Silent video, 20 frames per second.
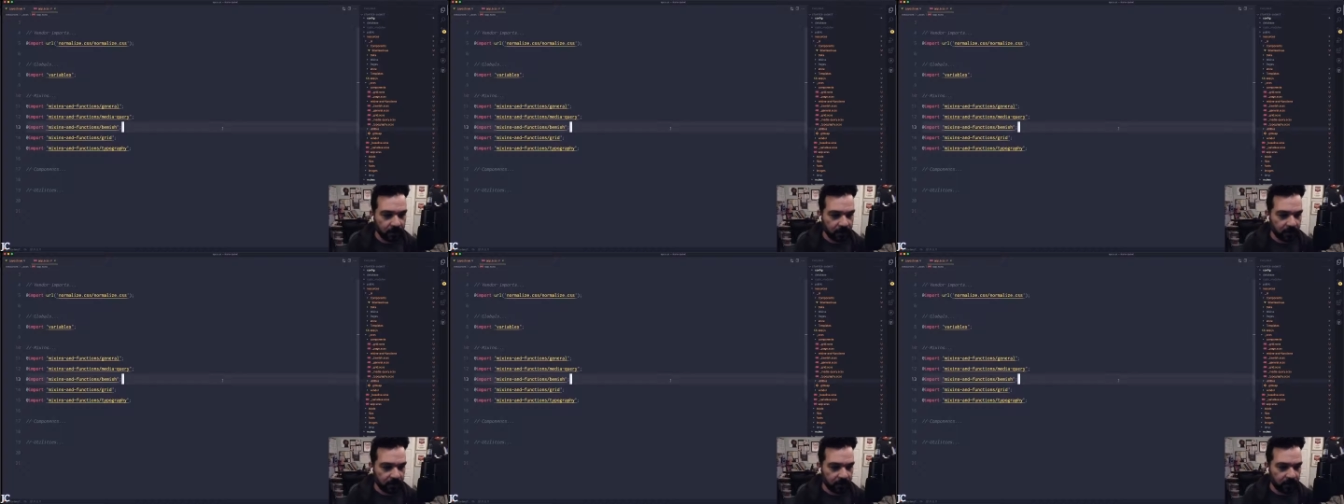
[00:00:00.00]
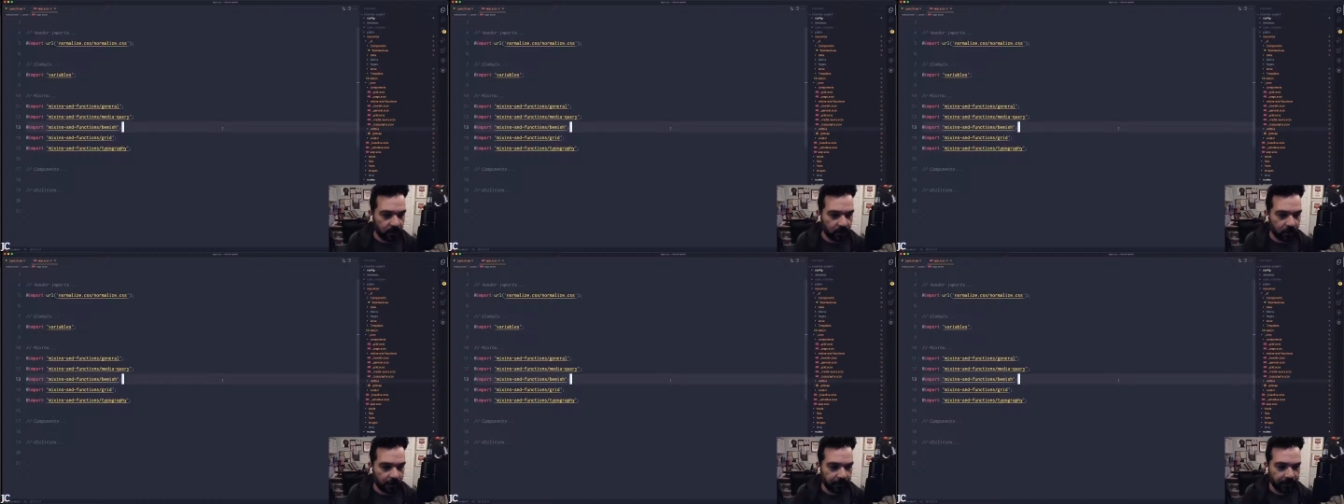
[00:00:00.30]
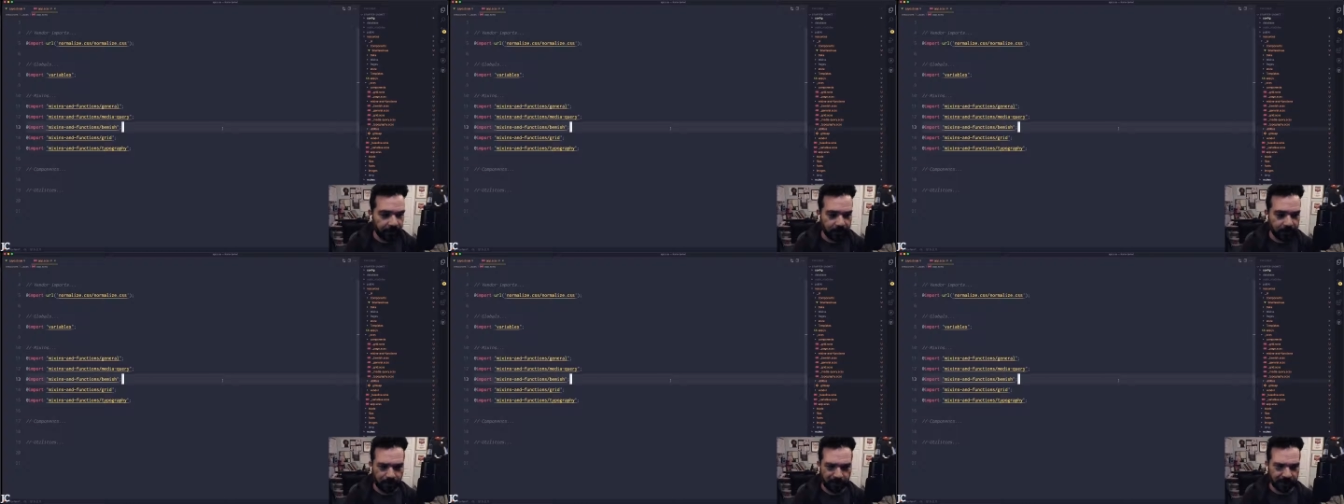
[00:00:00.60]
So I
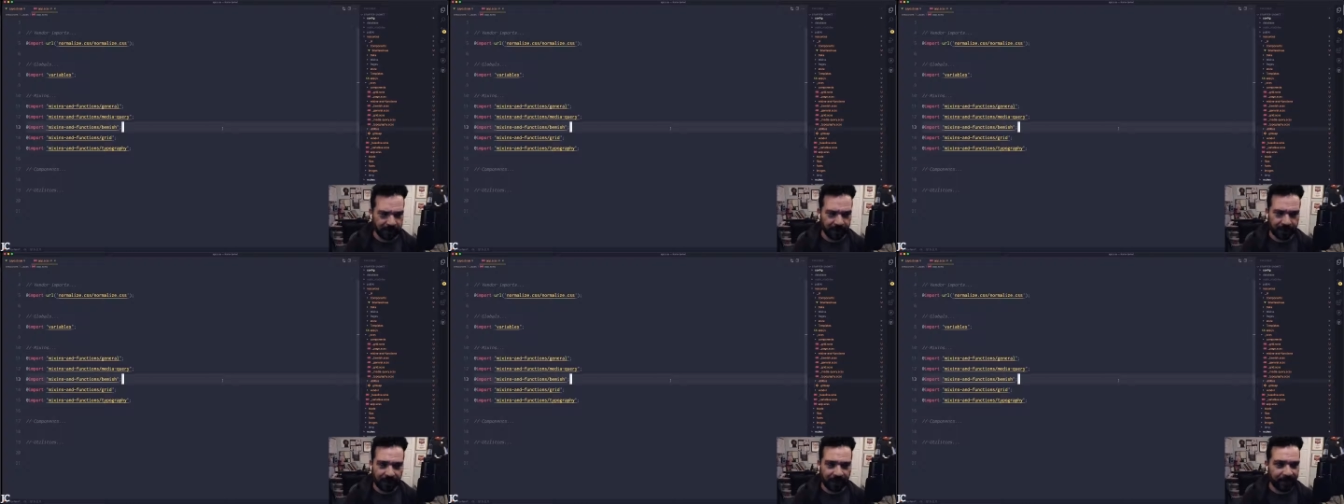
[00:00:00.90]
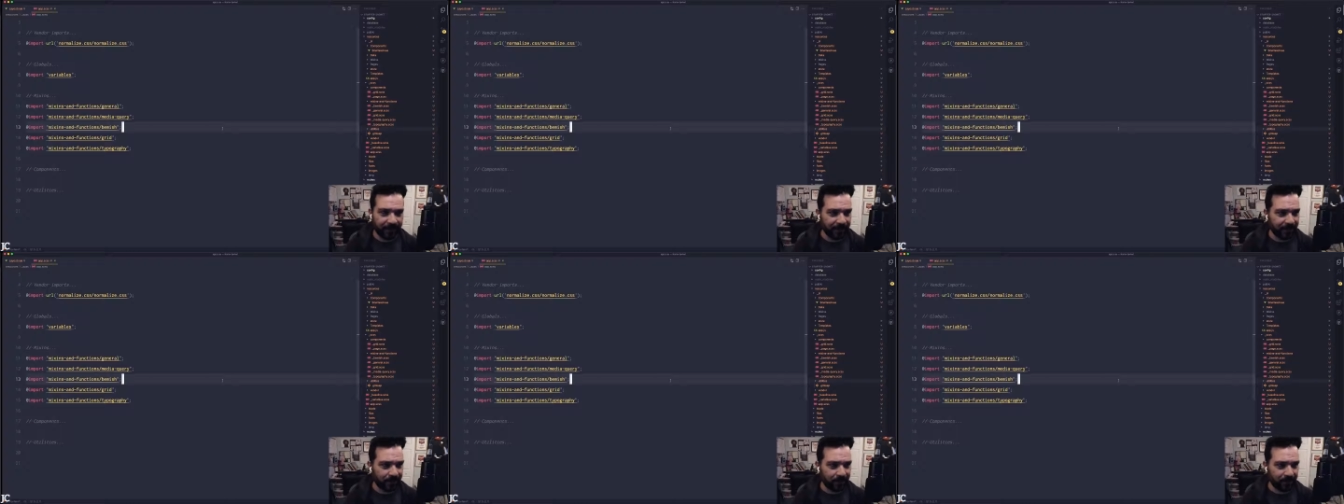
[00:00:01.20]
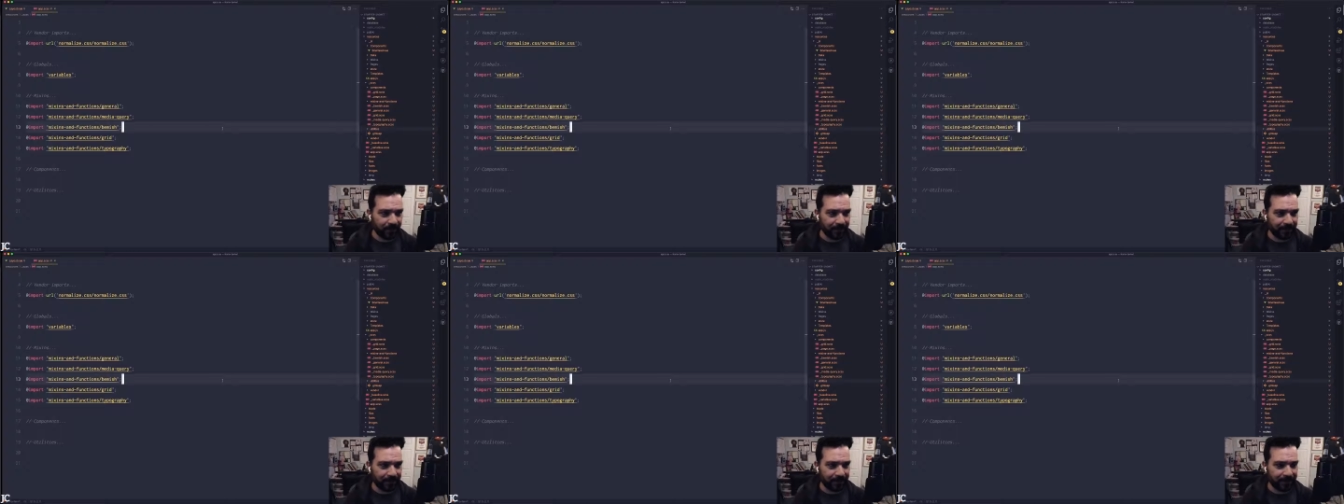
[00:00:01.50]
think you can
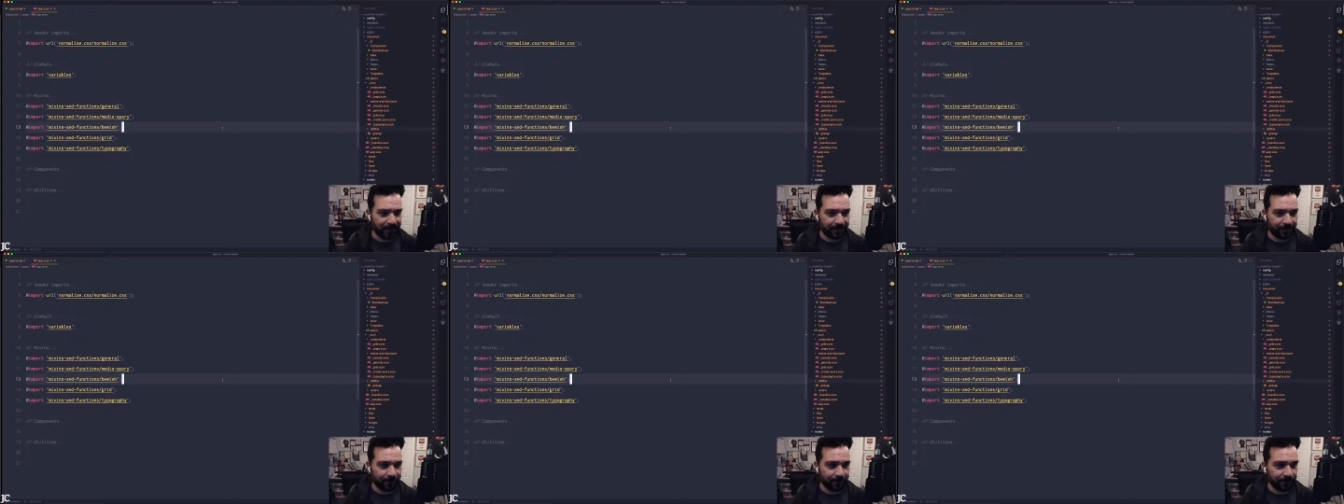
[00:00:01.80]
it's